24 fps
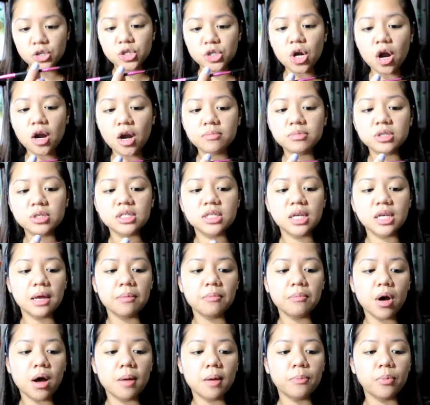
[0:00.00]
Charm just
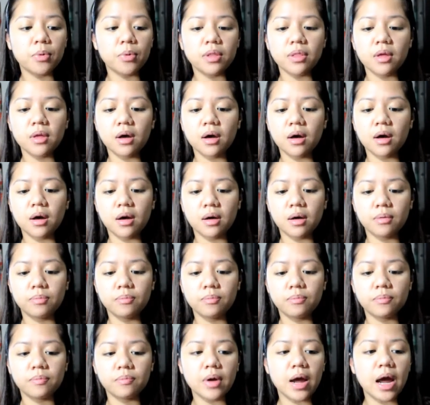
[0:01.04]
came up with a
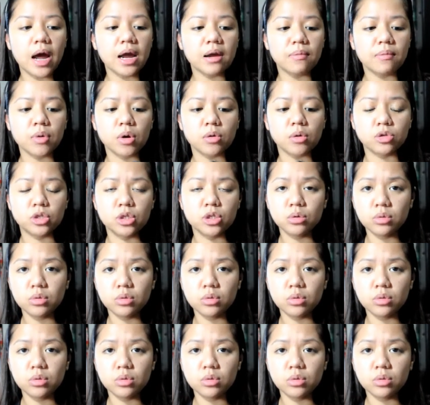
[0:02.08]
eyebrow